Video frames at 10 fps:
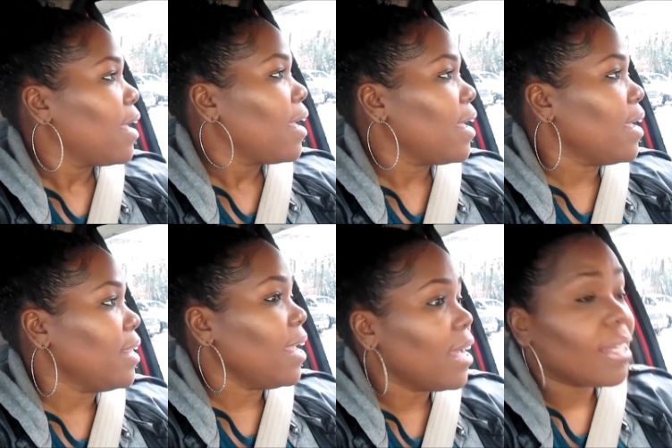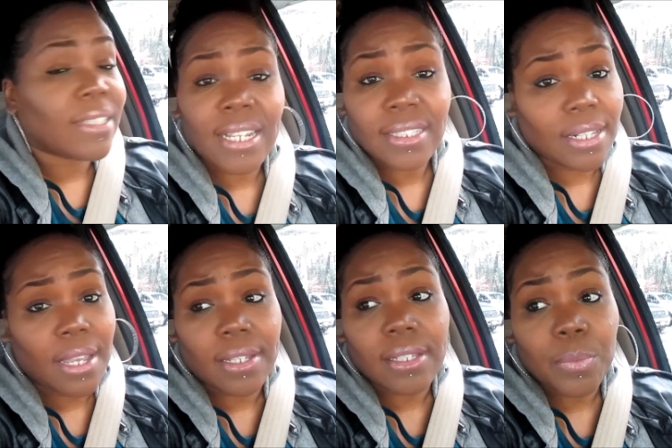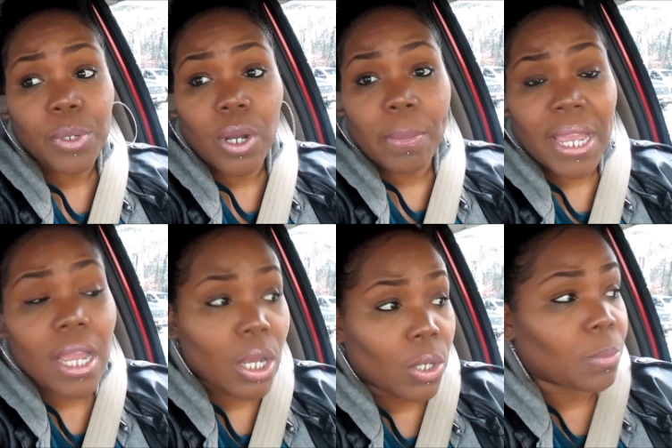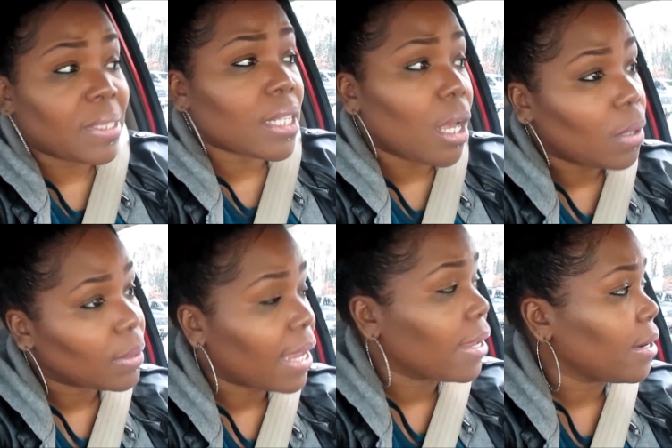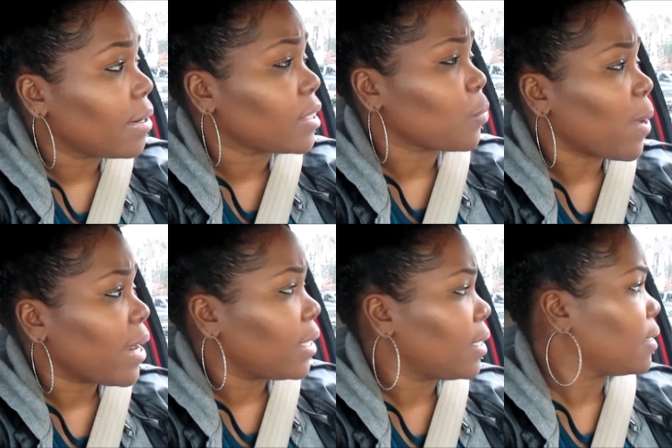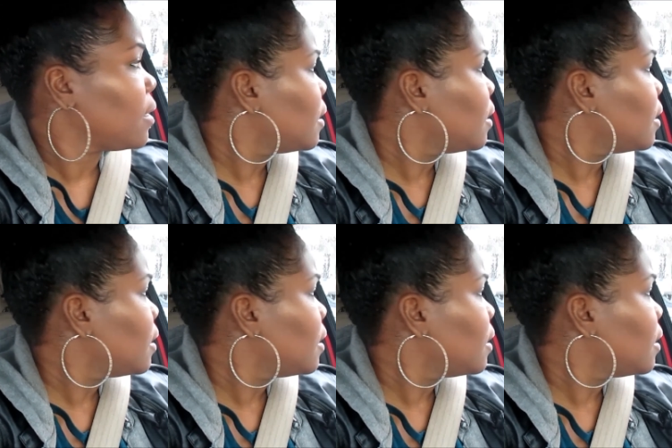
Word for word: And yeah, that's it. And then we're going back home. It's cold out here. It's raining